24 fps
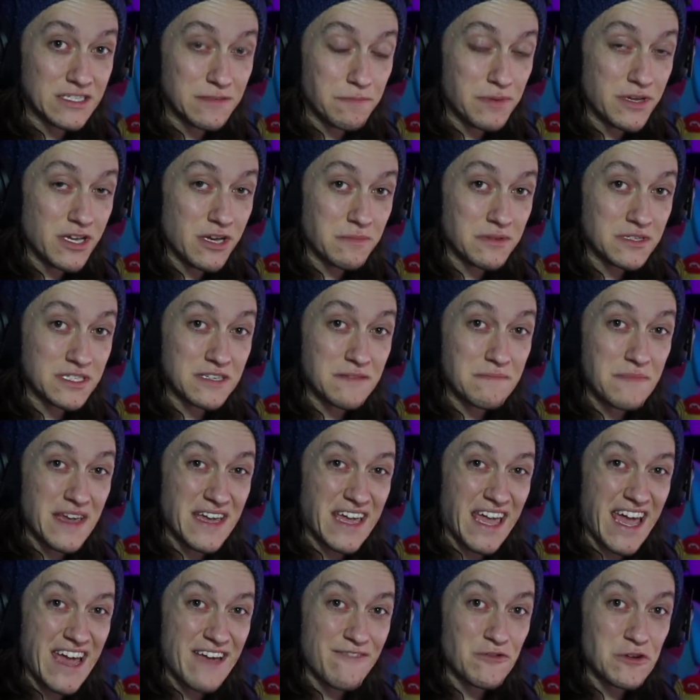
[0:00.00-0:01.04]
be able to
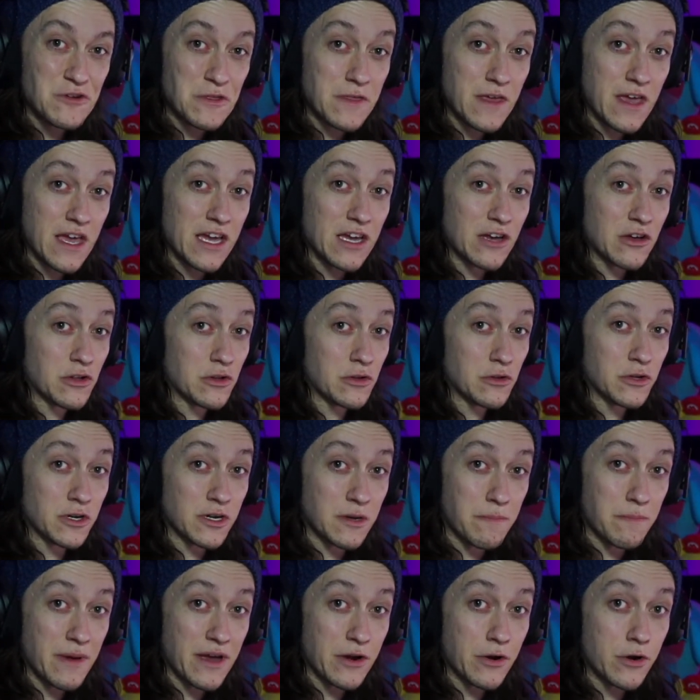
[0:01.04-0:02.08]
make everything
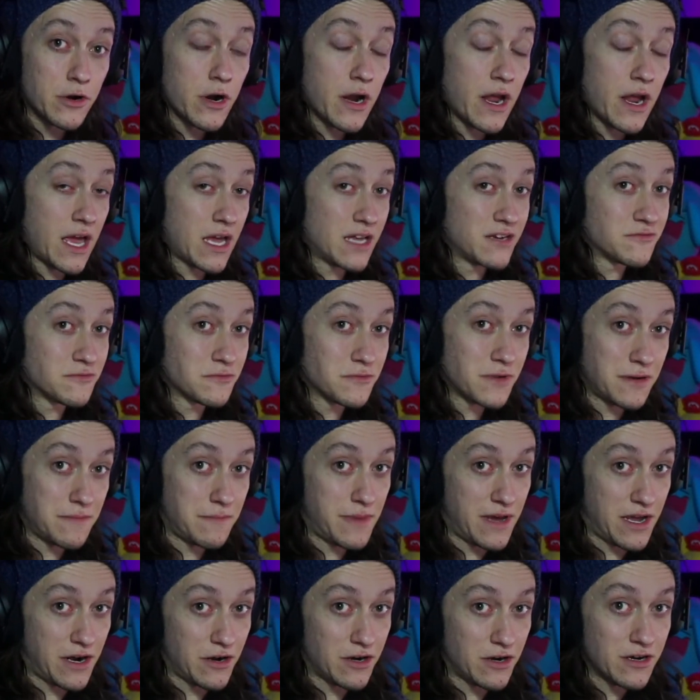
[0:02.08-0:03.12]
look better and run
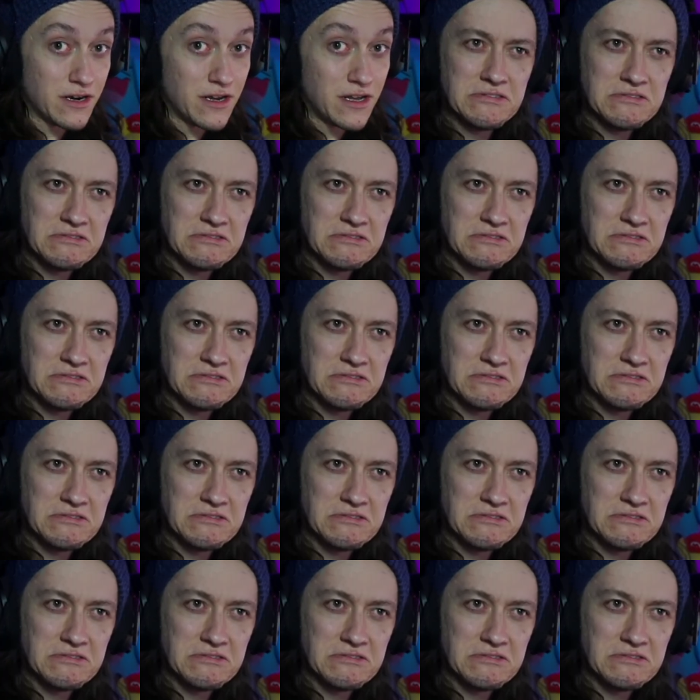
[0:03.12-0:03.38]
better.